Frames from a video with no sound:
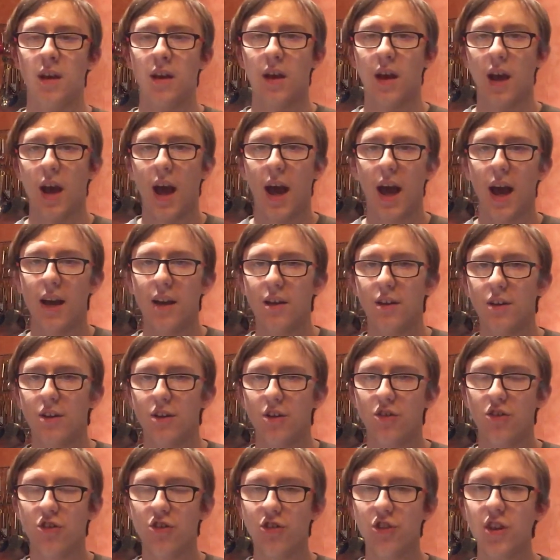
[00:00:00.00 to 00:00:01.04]
And
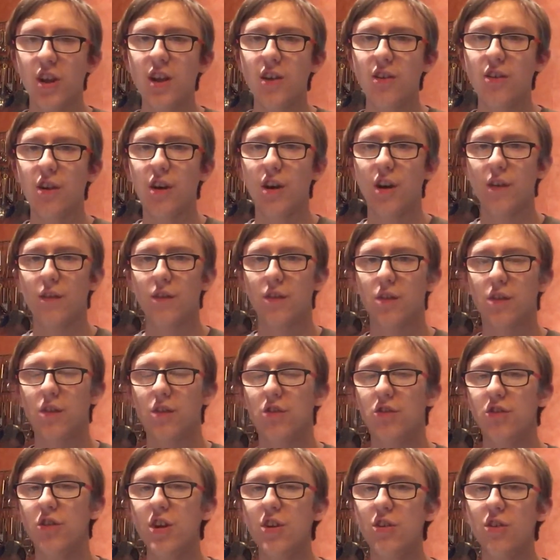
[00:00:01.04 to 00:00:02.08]
she's
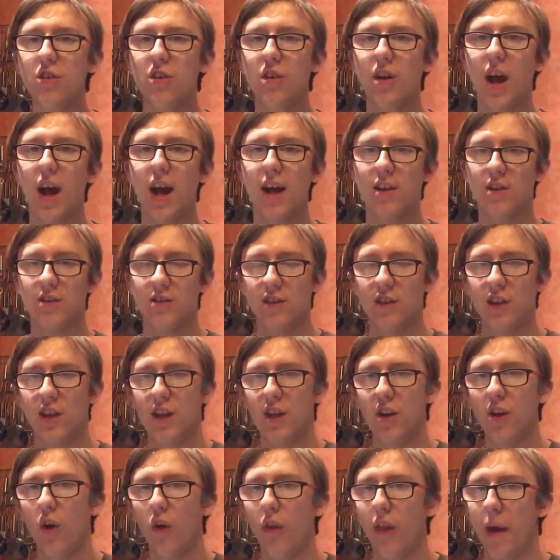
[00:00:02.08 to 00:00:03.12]
actually
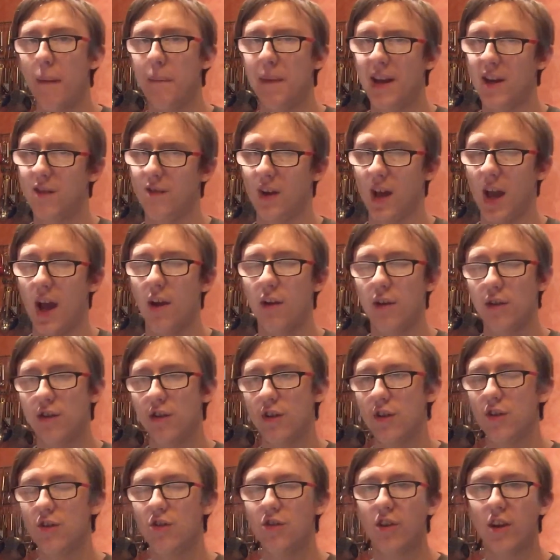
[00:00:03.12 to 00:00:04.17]
not that bad of a
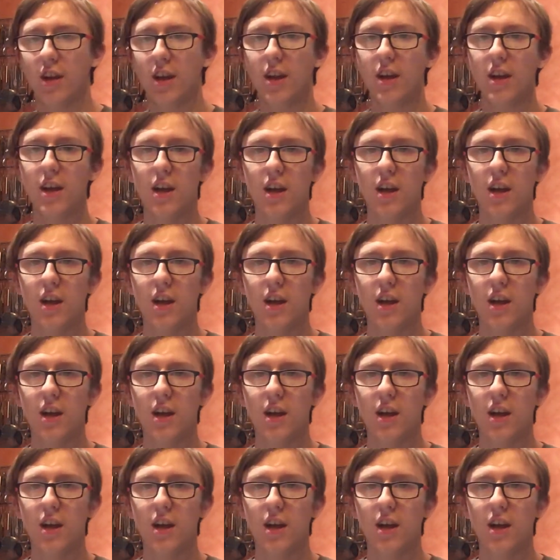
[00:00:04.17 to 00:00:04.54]
character. She